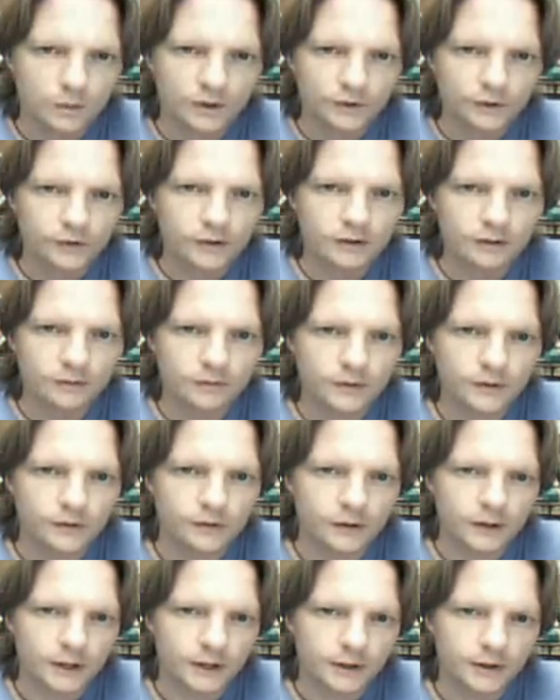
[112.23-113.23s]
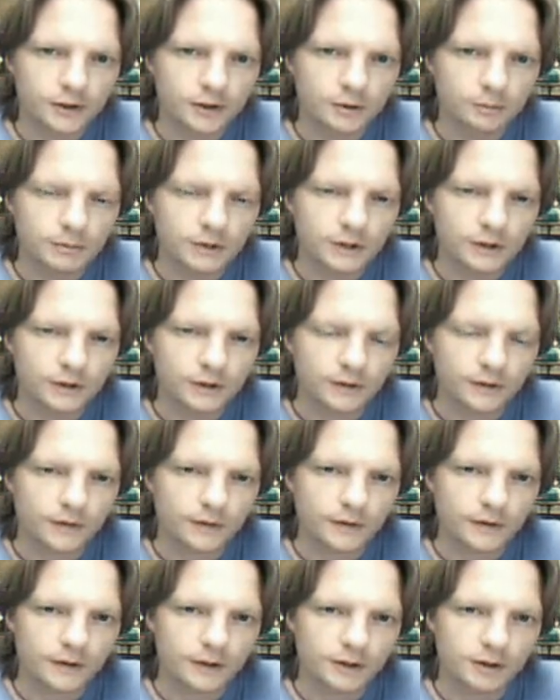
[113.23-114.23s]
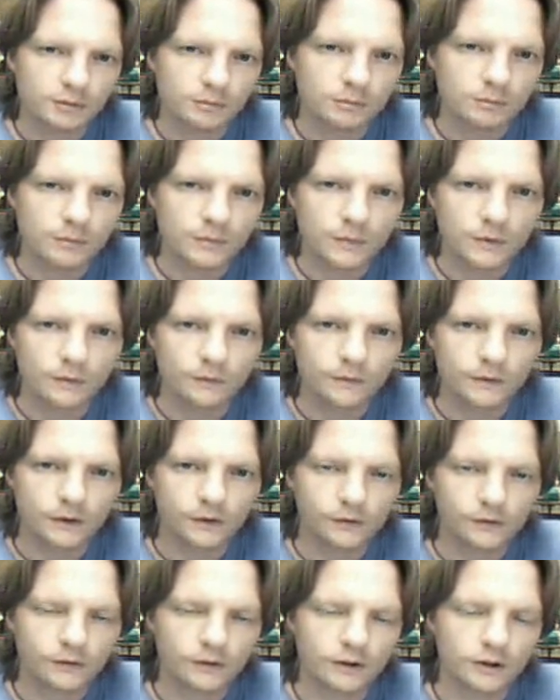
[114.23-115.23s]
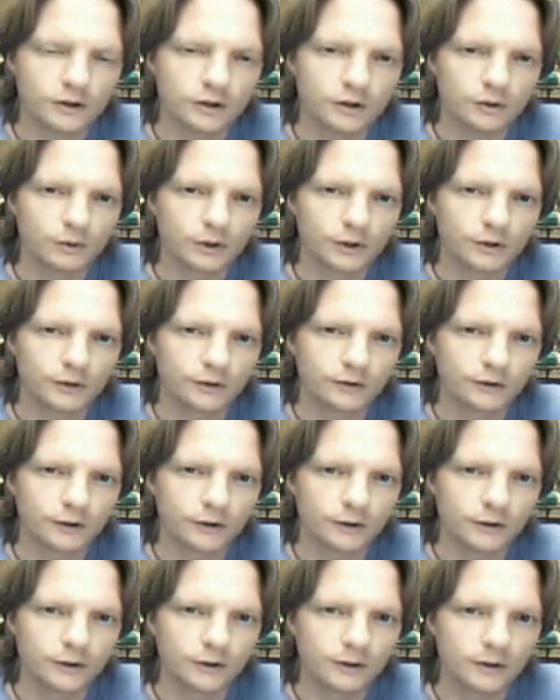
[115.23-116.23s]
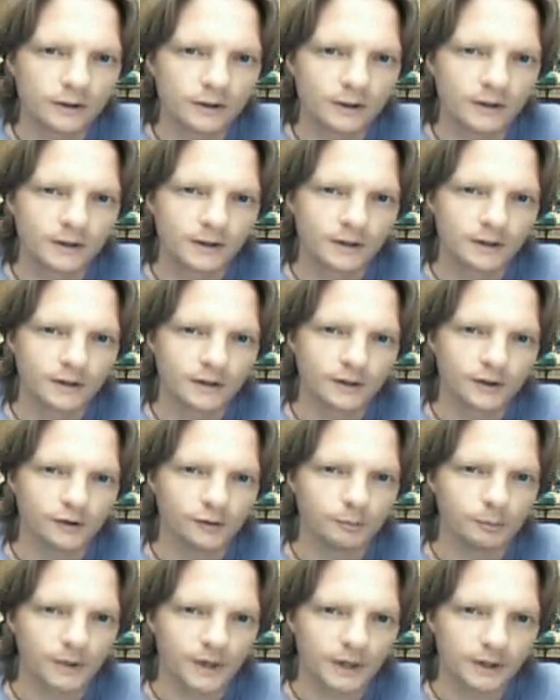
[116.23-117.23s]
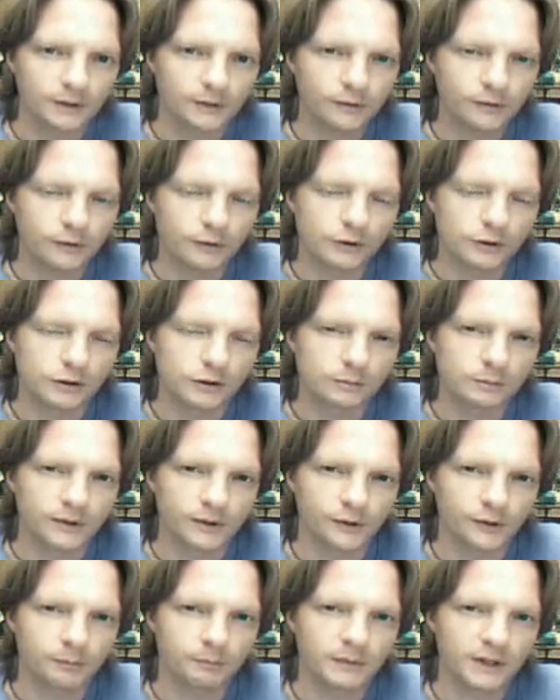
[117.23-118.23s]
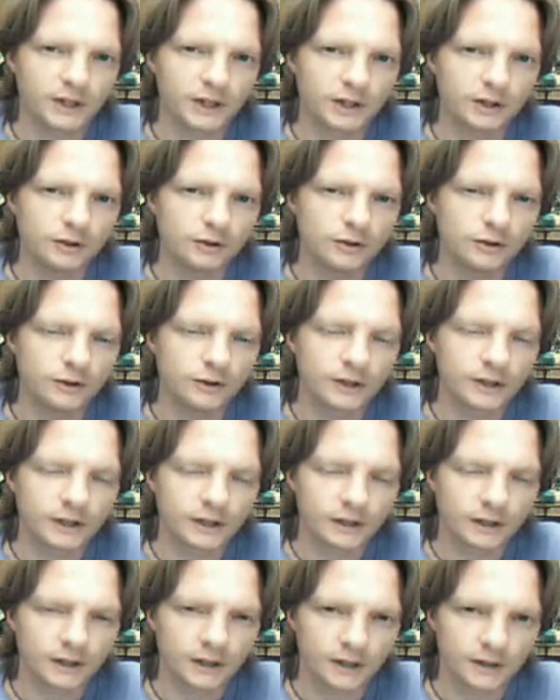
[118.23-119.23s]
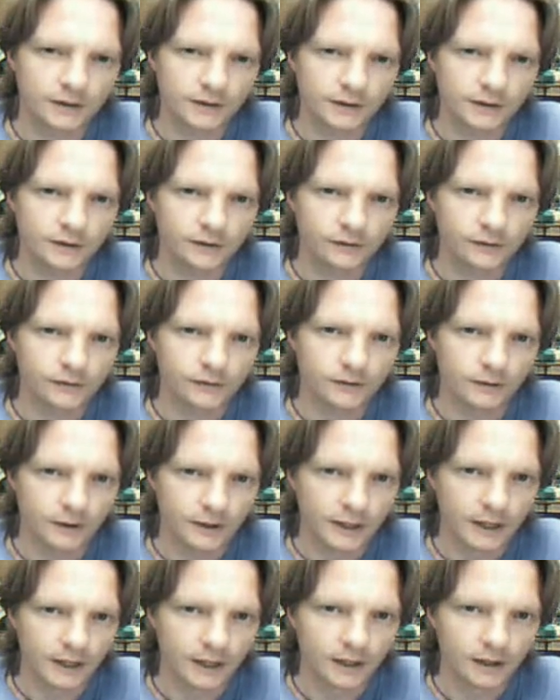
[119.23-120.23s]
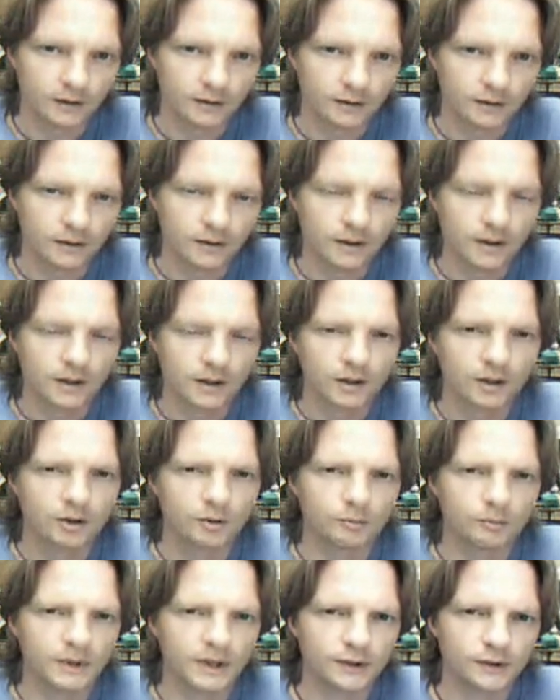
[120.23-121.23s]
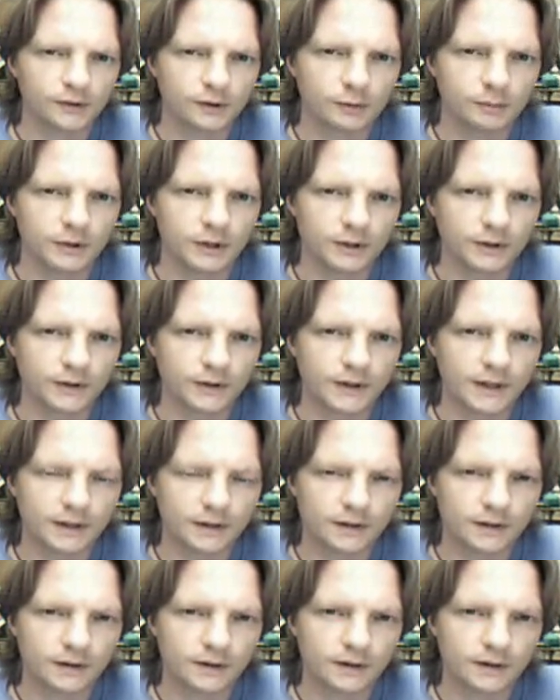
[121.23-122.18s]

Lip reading: Once you've decided upon a theme, the first thing you want to do is brainstorm as many unique ideas as you can based upon that